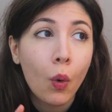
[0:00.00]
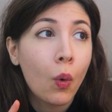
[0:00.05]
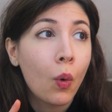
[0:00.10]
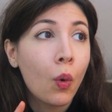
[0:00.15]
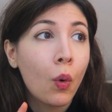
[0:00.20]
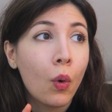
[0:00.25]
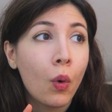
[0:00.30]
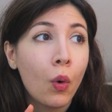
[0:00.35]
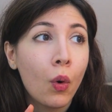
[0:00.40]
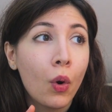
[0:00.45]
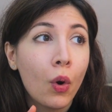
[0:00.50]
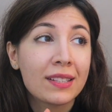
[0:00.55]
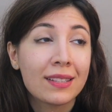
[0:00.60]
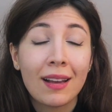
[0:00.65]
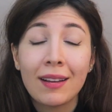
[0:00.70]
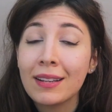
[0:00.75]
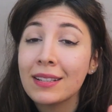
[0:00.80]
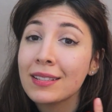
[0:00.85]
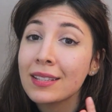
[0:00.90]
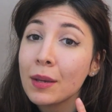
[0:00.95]
or
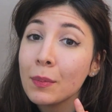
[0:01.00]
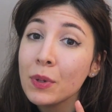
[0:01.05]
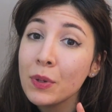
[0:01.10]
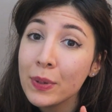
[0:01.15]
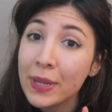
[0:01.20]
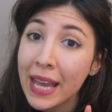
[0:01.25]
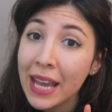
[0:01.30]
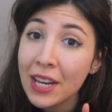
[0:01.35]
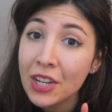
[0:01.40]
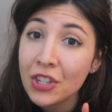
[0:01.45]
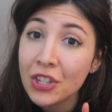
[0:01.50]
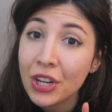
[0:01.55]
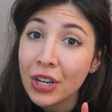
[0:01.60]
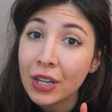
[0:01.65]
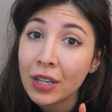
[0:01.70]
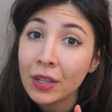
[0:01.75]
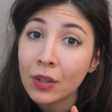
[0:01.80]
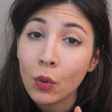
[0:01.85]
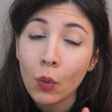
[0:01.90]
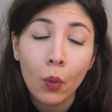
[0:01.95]
science
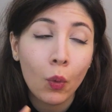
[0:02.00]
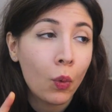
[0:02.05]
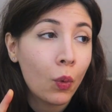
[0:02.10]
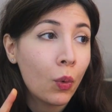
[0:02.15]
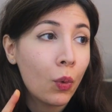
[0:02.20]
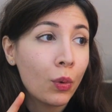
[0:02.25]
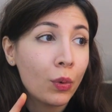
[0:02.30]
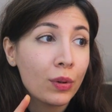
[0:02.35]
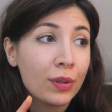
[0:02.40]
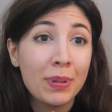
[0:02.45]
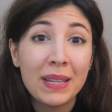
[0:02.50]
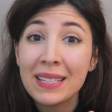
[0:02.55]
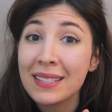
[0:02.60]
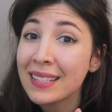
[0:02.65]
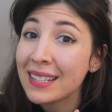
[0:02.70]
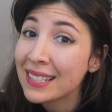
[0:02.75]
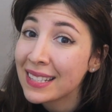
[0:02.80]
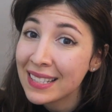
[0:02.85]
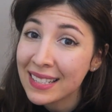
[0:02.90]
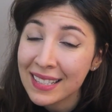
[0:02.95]
communication, or
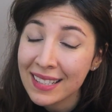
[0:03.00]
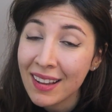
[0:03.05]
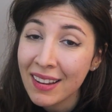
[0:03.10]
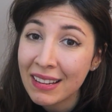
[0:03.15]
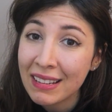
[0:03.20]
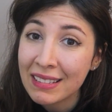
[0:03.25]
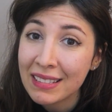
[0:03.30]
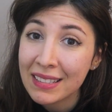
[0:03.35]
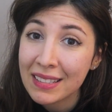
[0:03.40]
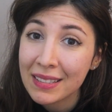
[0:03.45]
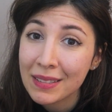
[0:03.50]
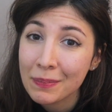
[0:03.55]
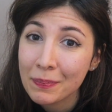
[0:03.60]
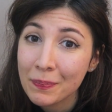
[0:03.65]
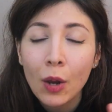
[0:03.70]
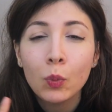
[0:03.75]
business and science.